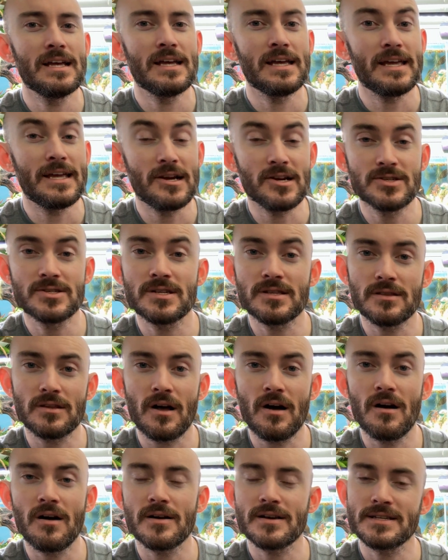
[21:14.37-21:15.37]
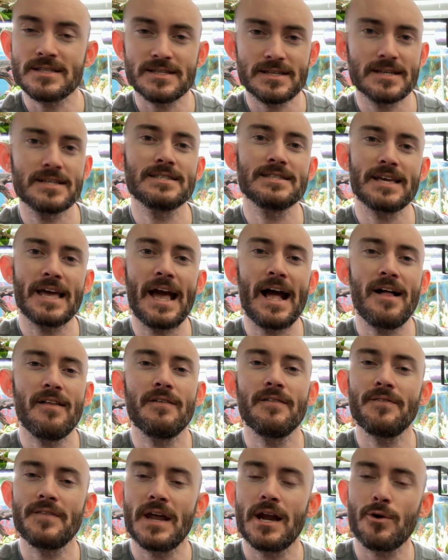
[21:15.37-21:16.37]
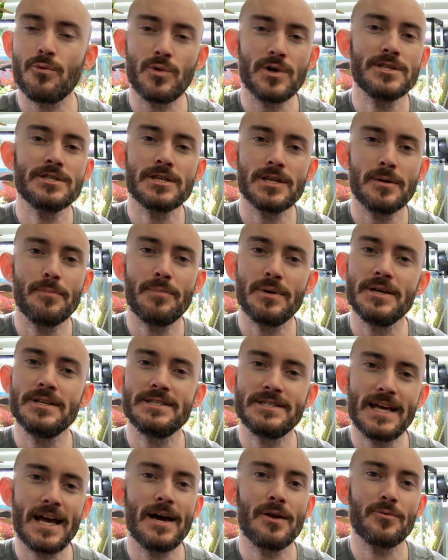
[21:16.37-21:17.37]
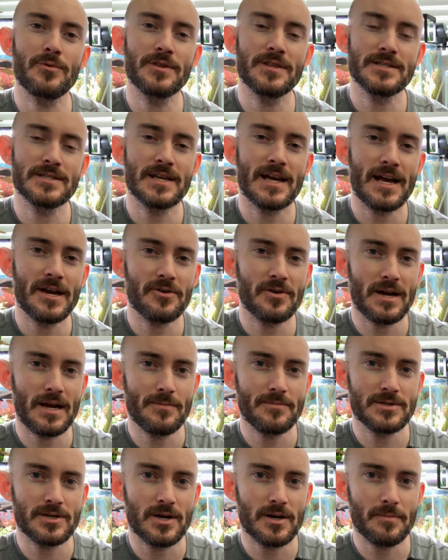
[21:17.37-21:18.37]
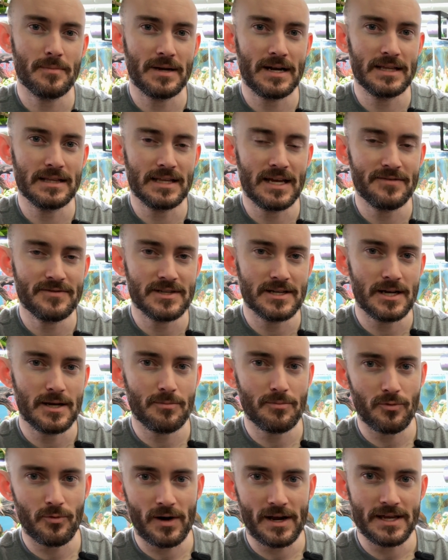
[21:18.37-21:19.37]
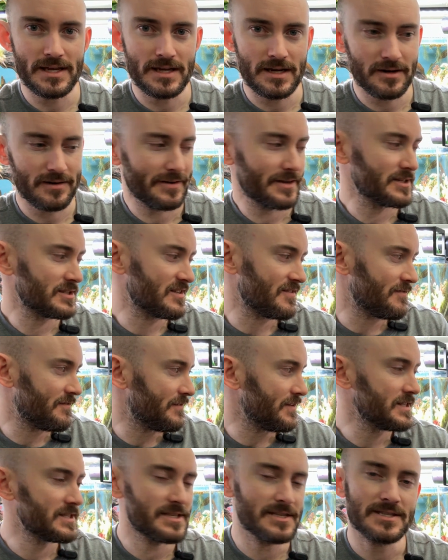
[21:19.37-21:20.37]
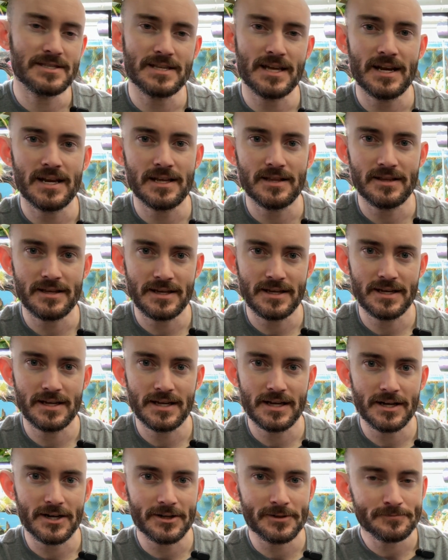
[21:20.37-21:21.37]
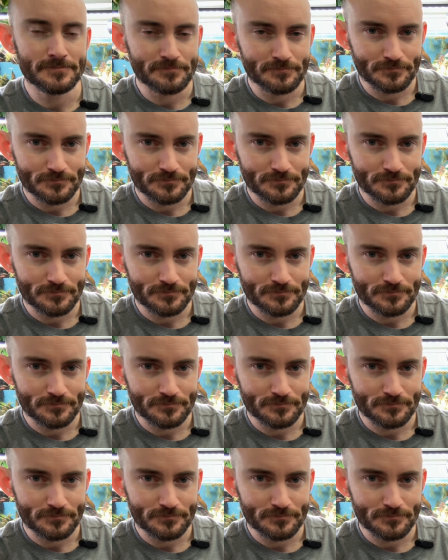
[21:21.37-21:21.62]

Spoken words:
Here's a long 6-gallon that I was going to put down where the Thai crabs are, but I left it up right here because it fits aesthetically in here.